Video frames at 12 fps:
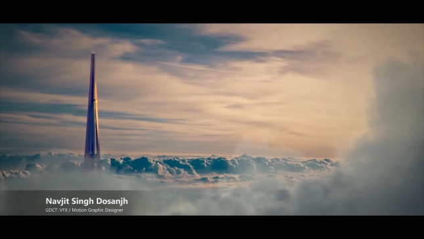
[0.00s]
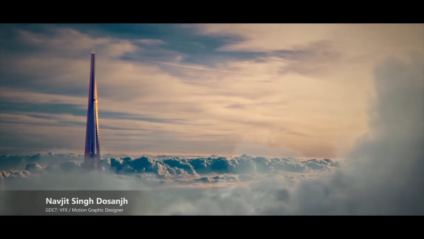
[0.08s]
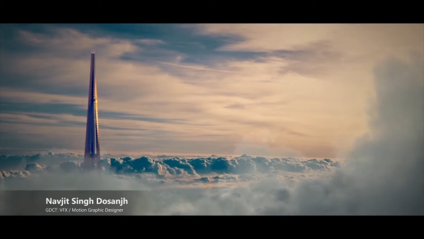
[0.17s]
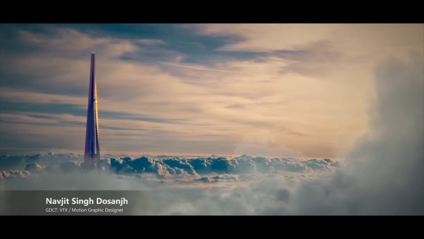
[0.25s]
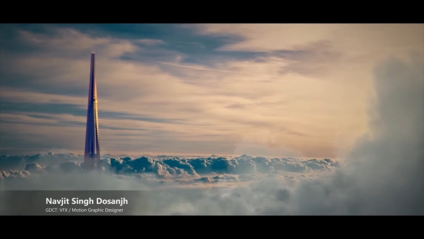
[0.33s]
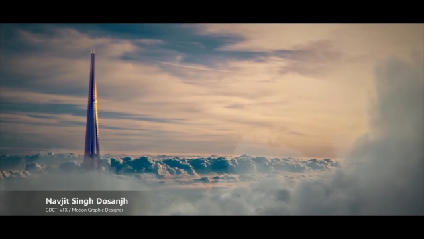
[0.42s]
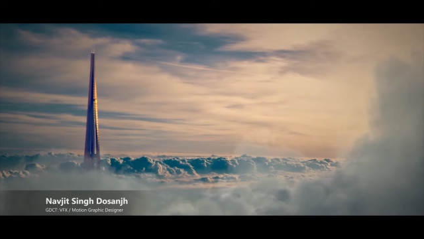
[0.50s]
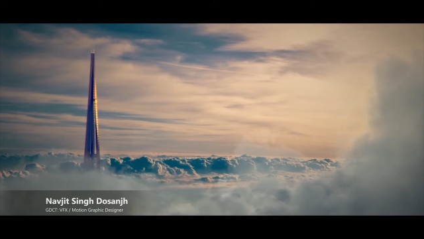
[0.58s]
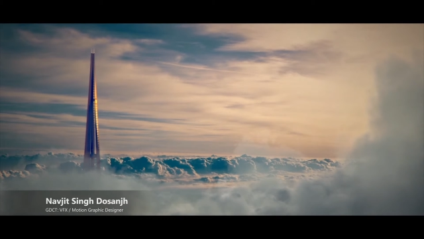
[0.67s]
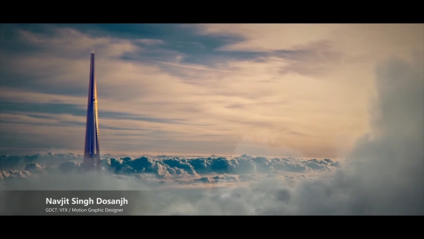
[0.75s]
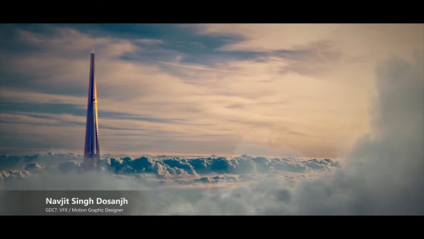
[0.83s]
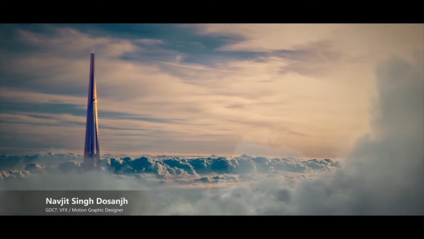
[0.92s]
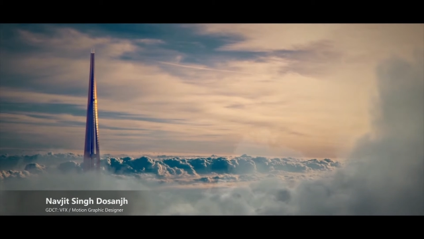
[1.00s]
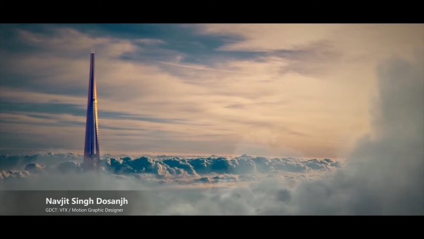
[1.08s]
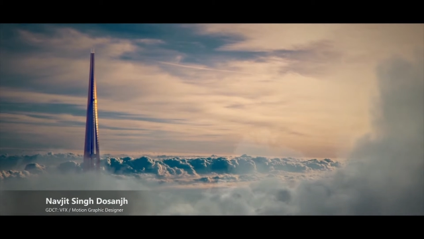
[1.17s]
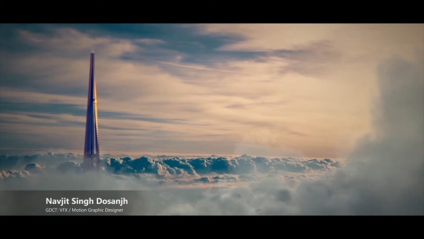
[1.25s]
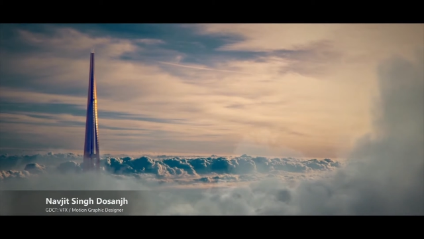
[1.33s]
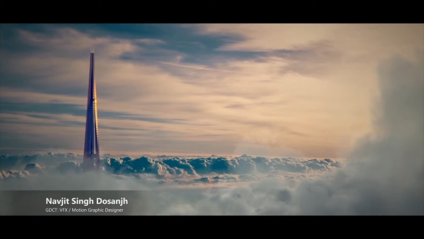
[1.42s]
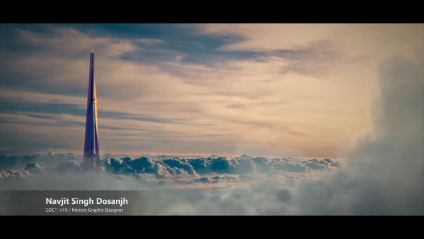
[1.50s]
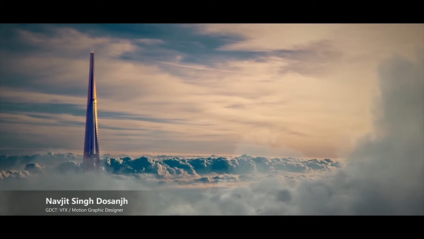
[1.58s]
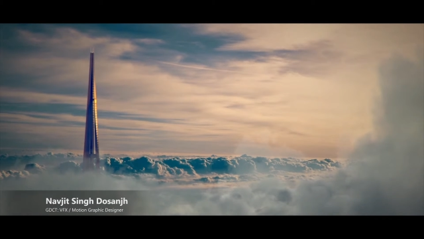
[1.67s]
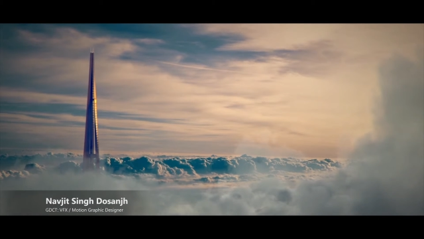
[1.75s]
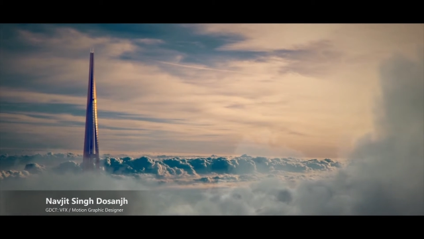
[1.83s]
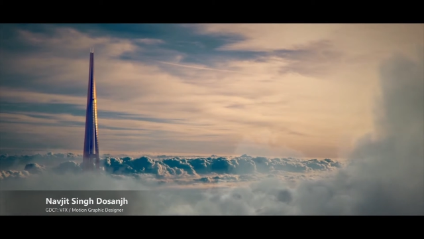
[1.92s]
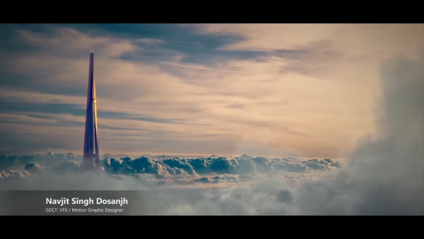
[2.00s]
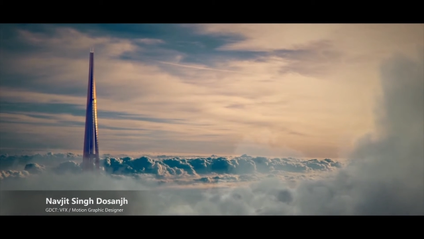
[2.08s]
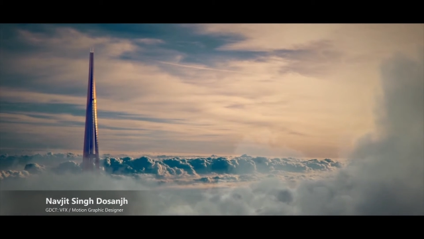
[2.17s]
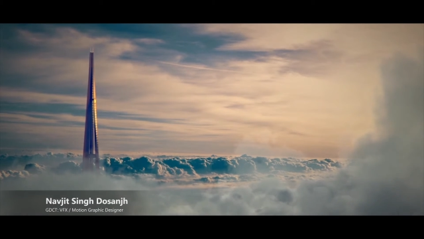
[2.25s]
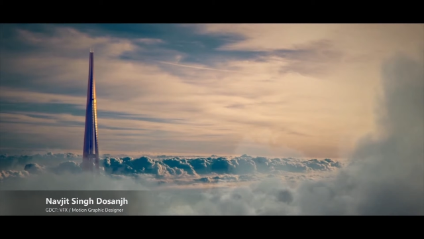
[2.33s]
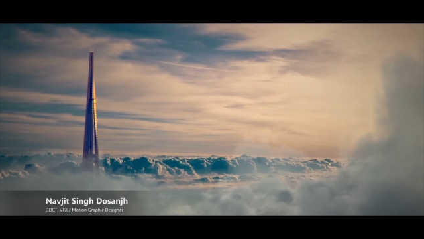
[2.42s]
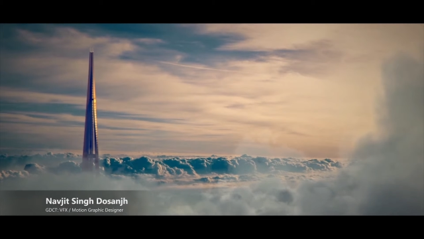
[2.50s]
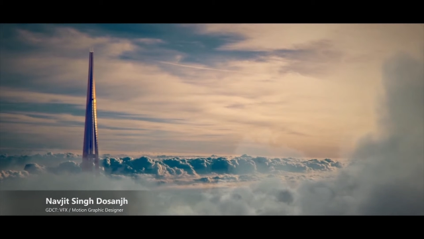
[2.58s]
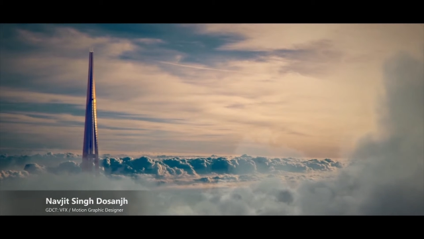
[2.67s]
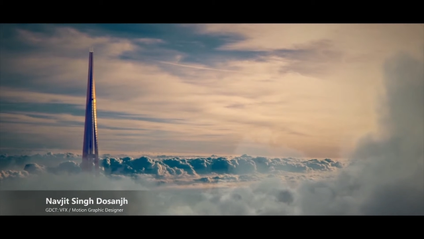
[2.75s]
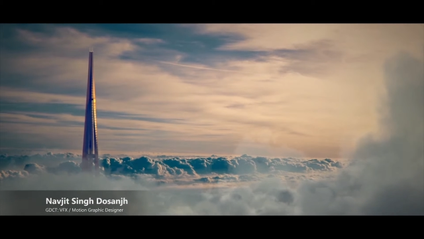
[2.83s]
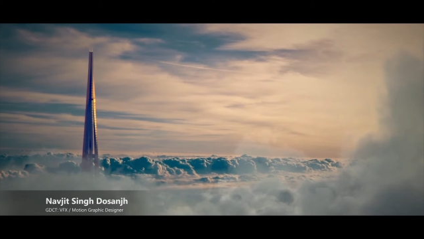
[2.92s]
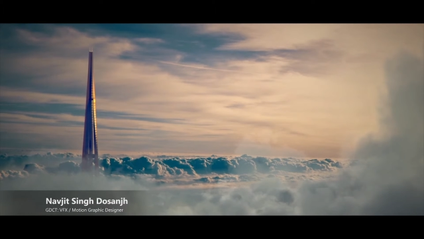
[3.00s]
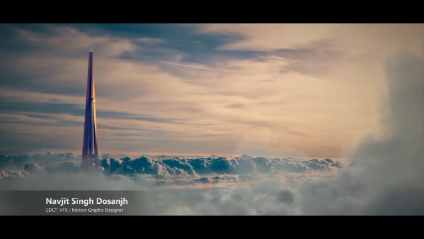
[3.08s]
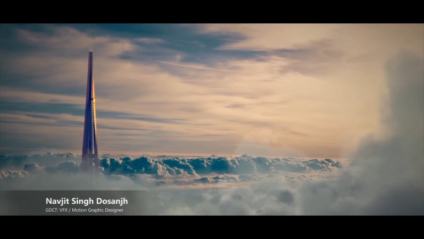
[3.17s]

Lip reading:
Nobody's mouth can be seen.